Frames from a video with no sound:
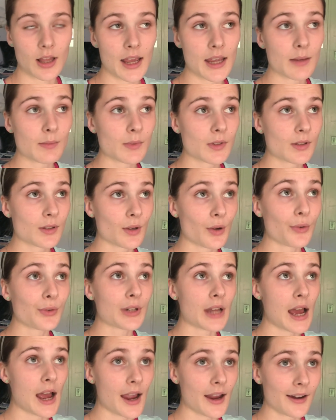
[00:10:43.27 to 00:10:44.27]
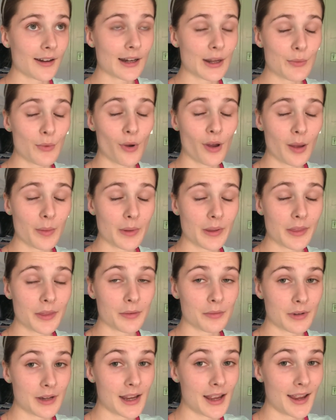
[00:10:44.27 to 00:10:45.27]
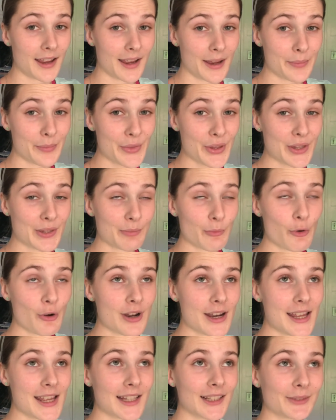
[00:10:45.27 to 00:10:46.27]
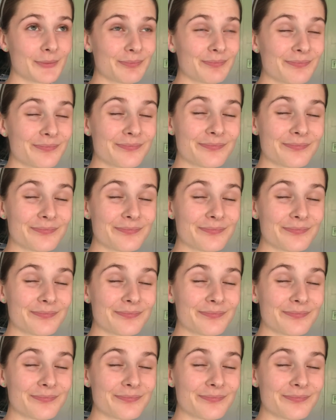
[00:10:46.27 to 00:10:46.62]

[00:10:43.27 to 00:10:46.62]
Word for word: I am so tired. I woke up at 3 a.m. this morning.